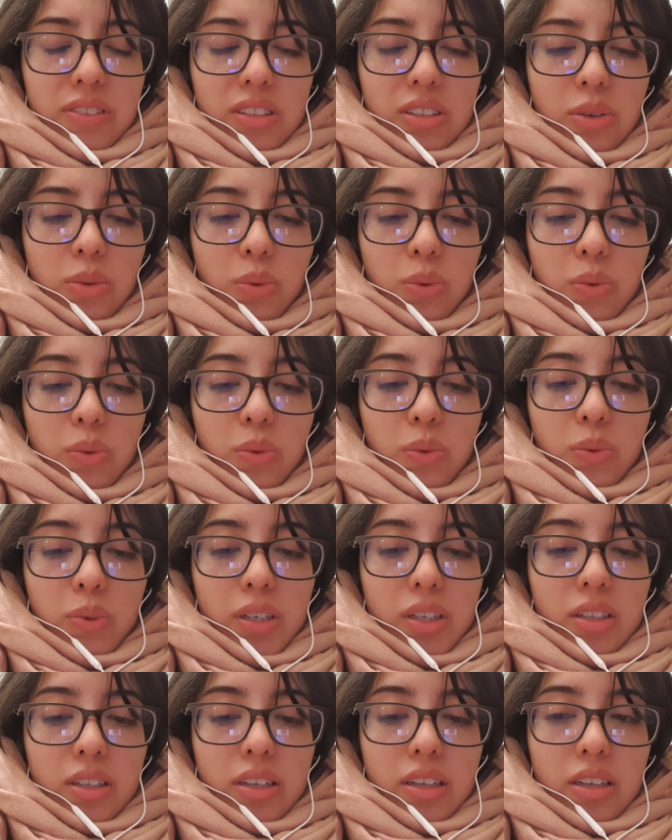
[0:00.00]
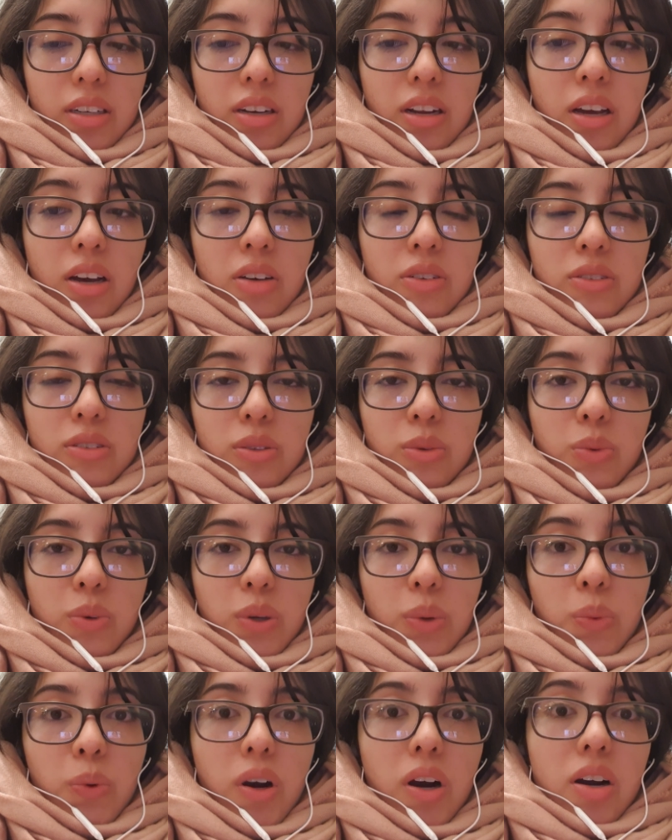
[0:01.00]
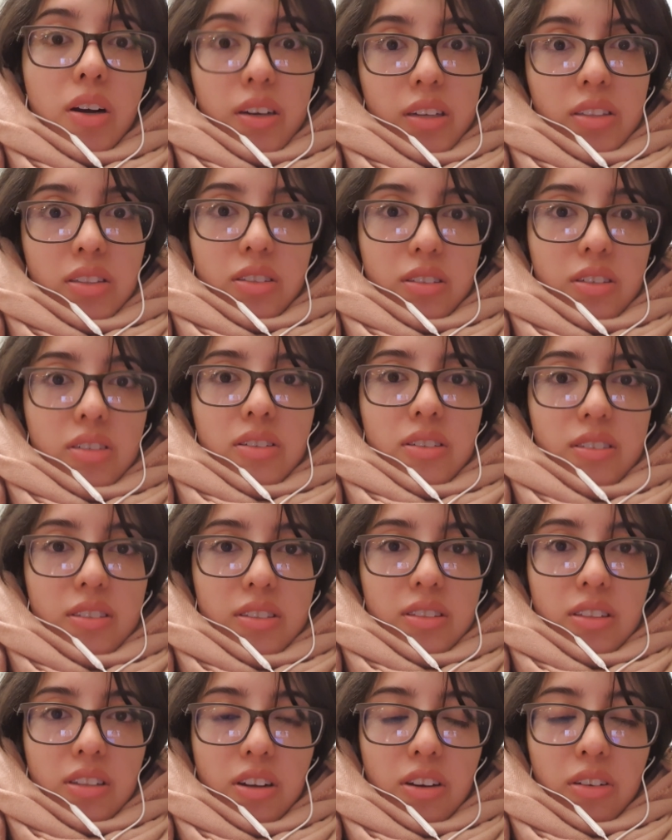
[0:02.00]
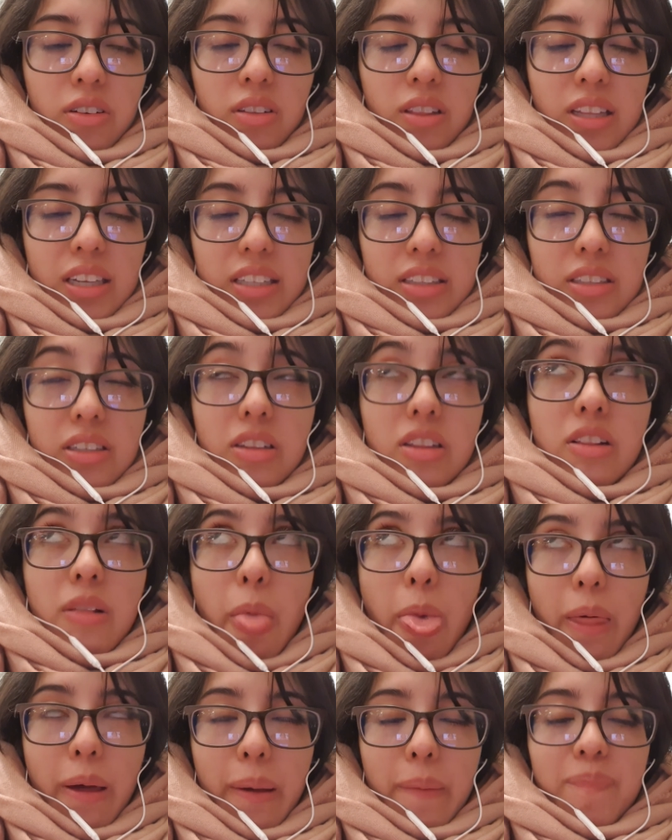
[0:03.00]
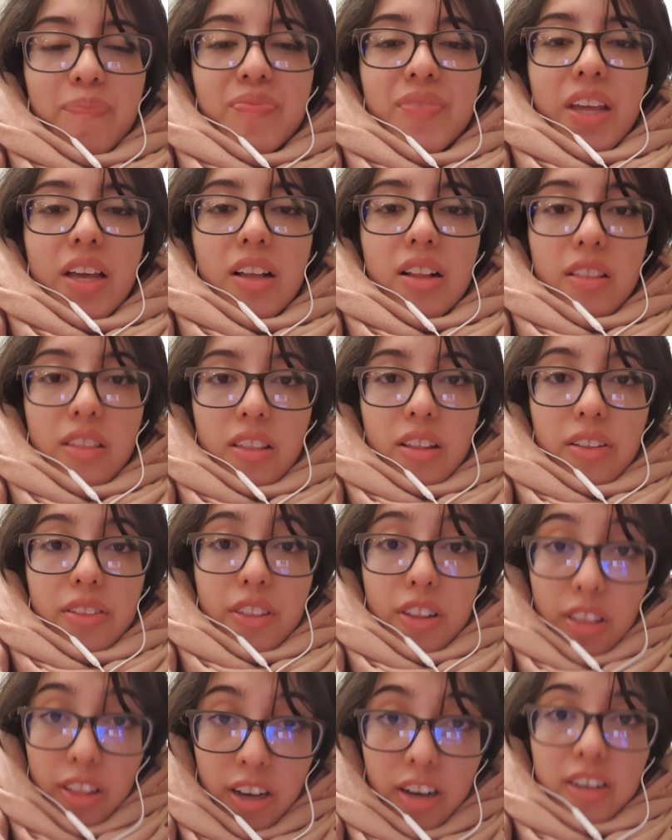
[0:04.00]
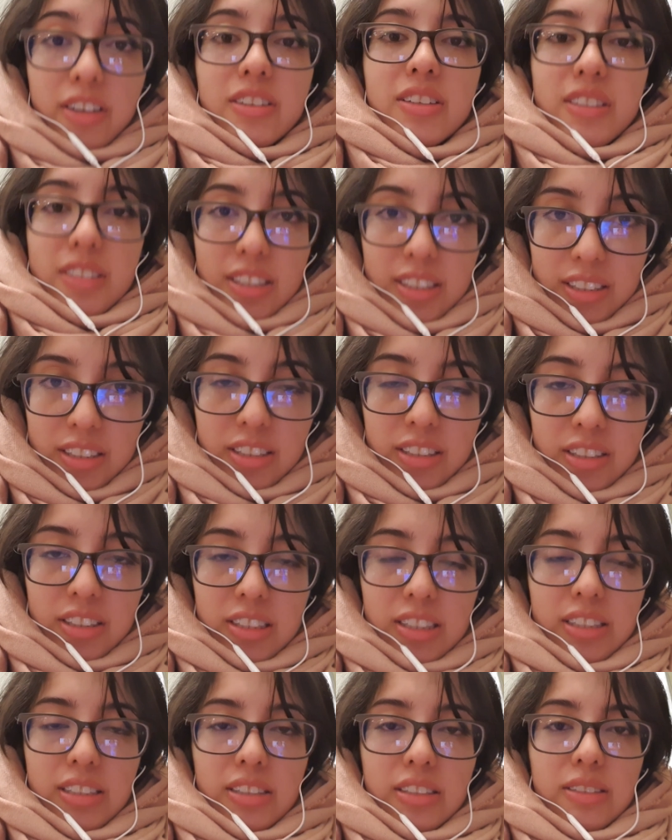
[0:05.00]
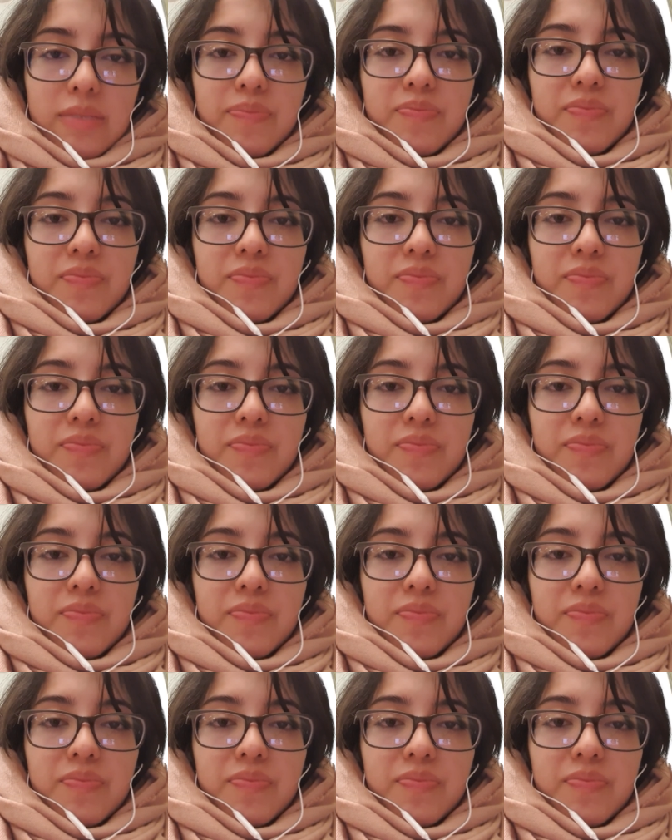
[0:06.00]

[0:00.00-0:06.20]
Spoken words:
So we're like, no, so we walk and they're long, long distances.